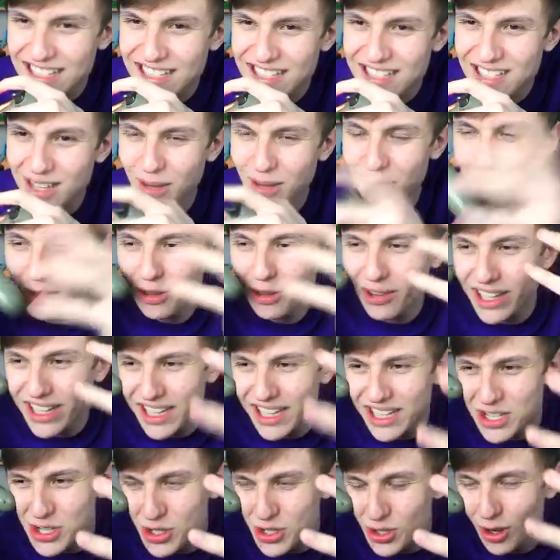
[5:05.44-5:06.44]
is so annoying.
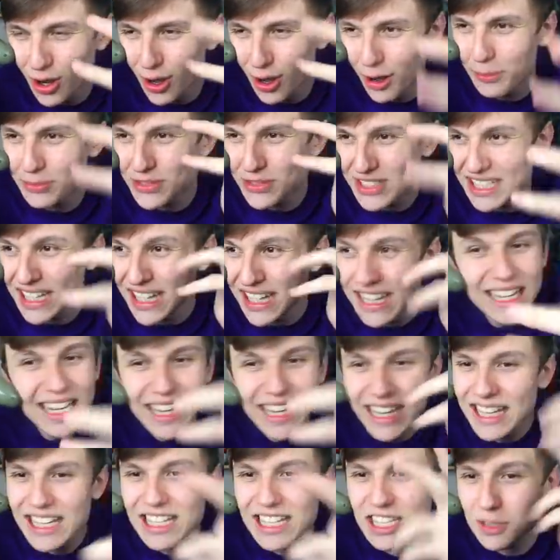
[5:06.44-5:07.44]
It's dropped.
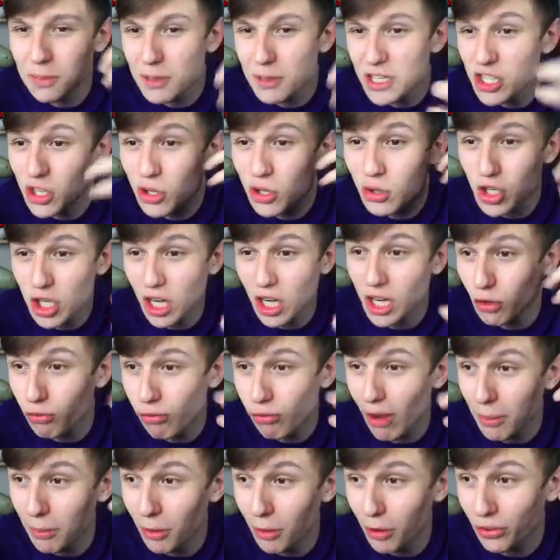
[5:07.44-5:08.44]
It needs to be huge like a
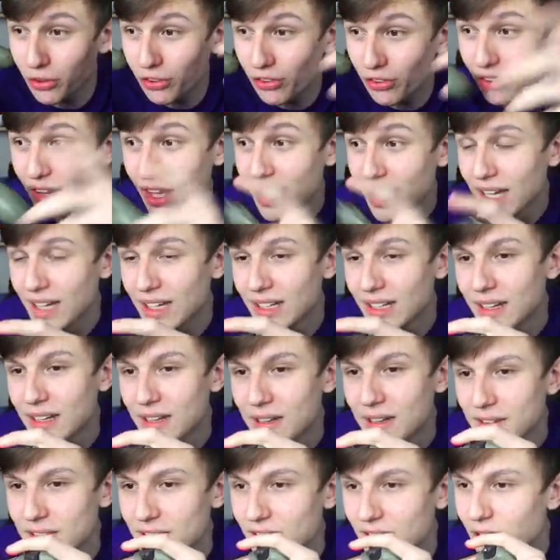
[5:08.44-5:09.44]
Ramos.
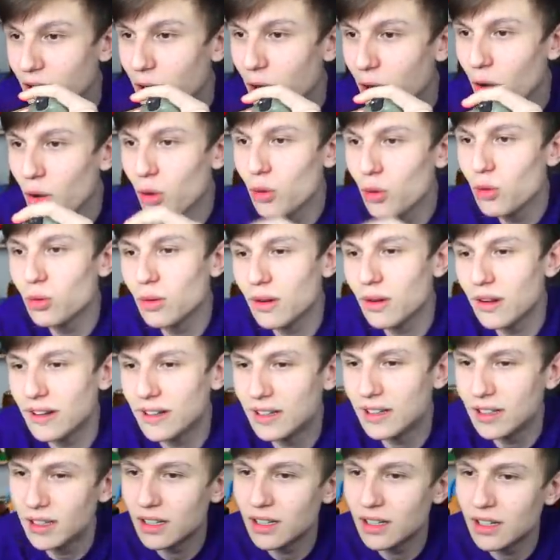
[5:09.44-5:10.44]
No.
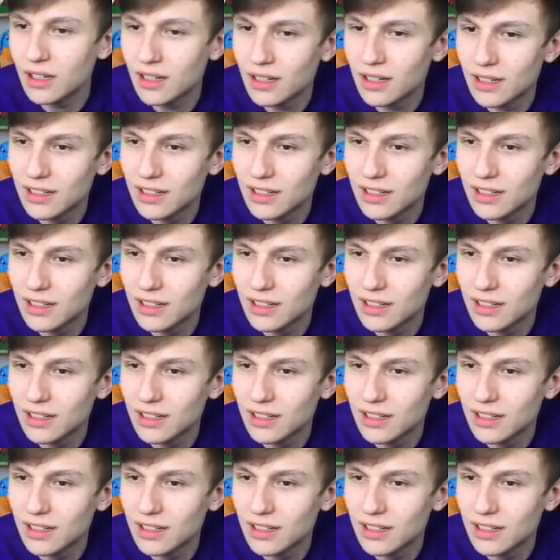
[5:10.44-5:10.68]
Ah.